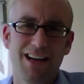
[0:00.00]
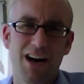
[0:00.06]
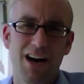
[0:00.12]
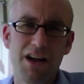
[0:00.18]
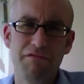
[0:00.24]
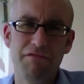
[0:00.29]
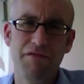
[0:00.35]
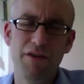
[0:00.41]

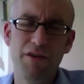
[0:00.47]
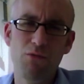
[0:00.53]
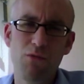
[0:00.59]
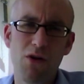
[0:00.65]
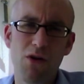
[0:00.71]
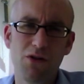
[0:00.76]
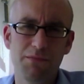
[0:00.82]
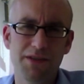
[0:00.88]
Hi, I'm Phil.
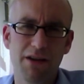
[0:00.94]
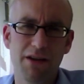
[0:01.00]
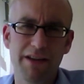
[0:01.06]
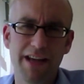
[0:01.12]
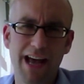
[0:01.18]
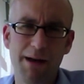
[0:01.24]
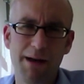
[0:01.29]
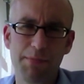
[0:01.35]
Welcome to
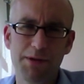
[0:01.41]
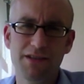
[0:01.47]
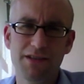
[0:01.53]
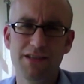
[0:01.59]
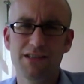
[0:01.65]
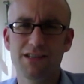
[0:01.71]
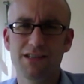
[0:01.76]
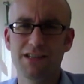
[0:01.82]
Holy
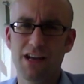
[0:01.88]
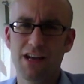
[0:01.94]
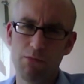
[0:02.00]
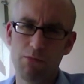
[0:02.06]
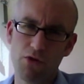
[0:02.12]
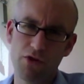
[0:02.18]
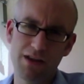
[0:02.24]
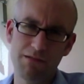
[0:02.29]
Habitus.
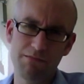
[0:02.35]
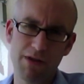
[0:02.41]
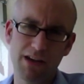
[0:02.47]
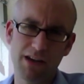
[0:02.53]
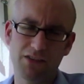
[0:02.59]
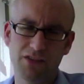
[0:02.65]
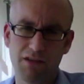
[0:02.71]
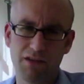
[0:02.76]
Come on in,
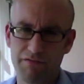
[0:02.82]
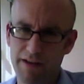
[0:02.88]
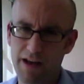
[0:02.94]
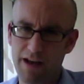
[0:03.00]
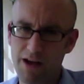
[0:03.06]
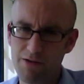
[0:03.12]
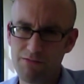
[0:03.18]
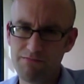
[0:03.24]
make yourself
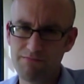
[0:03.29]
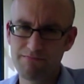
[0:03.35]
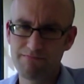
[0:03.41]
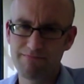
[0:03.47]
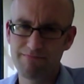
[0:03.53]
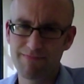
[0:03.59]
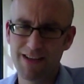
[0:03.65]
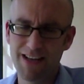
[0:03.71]
at home.
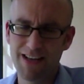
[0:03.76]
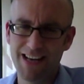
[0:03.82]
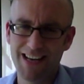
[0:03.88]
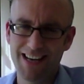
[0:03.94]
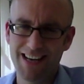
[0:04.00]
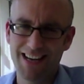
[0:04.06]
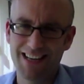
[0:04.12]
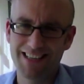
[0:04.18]

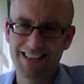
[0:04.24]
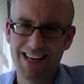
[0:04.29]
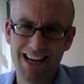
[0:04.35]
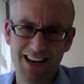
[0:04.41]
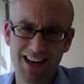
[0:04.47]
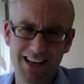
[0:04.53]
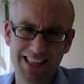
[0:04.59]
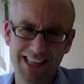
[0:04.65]

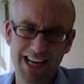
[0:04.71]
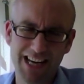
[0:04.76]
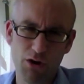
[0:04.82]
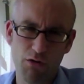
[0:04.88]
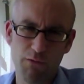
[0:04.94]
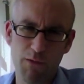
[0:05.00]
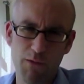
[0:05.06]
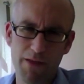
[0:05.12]
Today I'd like to
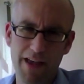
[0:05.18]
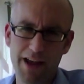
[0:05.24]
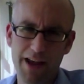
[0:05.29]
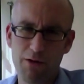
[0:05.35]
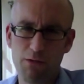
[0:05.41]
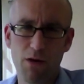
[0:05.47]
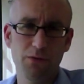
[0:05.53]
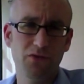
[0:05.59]
kick off with a
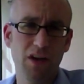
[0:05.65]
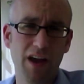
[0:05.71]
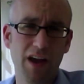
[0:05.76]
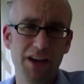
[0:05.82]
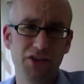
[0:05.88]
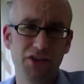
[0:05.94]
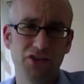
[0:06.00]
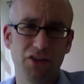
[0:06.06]

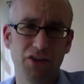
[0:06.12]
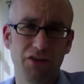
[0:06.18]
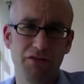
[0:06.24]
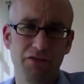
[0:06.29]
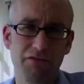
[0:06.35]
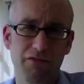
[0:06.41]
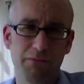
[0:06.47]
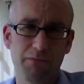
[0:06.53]

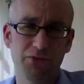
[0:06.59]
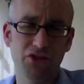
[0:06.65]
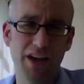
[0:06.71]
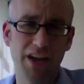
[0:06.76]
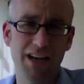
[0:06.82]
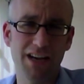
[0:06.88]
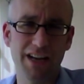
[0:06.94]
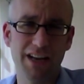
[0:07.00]
quotation from
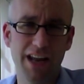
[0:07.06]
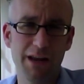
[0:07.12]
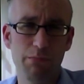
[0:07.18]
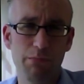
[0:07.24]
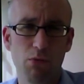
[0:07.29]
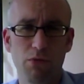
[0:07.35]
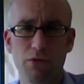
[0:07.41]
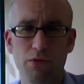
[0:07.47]
Shane
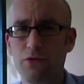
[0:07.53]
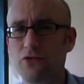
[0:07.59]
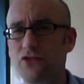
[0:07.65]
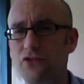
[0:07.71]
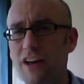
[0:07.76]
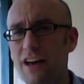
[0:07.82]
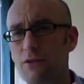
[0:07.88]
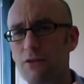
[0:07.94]
Claiborne, who
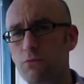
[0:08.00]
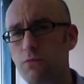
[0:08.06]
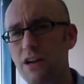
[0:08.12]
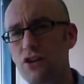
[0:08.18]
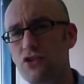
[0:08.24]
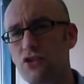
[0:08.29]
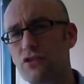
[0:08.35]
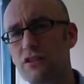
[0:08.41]
said,
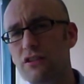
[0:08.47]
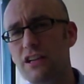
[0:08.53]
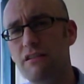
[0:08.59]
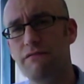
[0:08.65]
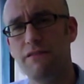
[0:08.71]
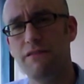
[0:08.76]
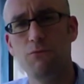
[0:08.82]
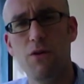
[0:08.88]
"We should
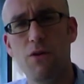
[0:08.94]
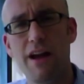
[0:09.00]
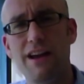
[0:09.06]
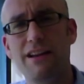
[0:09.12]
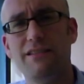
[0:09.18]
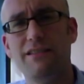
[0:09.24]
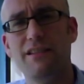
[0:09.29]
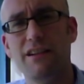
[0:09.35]
live in
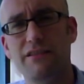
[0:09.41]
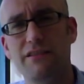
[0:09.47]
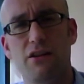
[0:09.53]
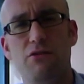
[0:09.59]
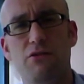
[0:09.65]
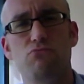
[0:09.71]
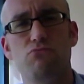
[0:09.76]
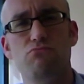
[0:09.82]
ways that
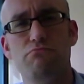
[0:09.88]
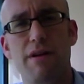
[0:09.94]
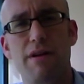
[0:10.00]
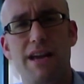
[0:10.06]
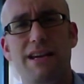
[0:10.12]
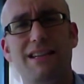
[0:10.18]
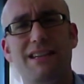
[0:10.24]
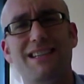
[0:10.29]
don't
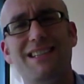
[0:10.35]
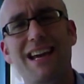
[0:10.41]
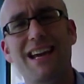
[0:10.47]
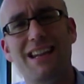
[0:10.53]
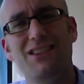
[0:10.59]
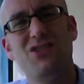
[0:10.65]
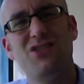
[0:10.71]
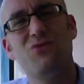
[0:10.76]
make
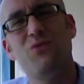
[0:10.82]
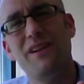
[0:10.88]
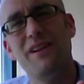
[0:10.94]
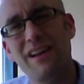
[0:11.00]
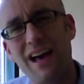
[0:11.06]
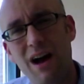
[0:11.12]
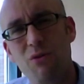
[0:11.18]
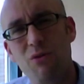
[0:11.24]
sense
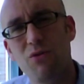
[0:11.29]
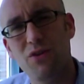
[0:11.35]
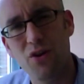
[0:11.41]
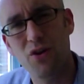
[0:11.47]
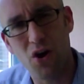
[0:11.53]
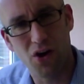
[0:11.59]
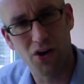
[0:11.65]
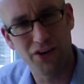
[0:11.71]
without
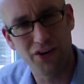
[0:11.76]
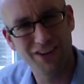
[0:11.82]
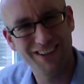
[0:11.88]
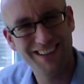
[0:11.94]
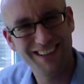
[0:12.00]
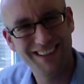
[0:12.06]
God.